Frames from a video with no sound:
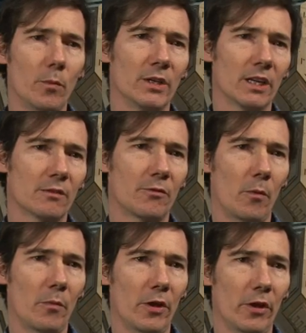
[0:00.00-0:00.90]
objects
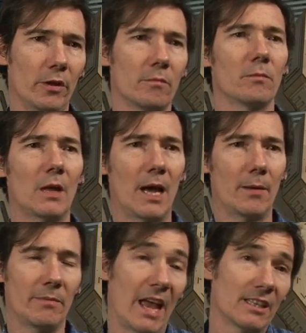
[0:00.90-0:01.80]
from the
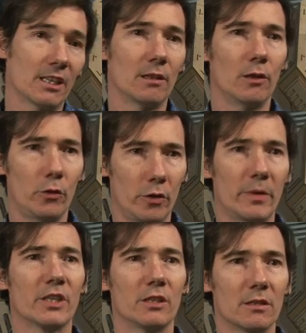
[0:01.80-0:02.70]
NASA lunar
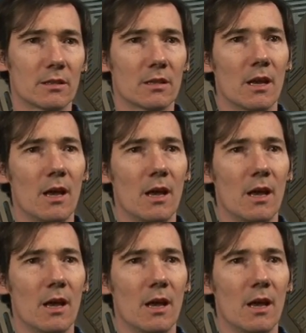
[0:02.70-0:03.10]
missions.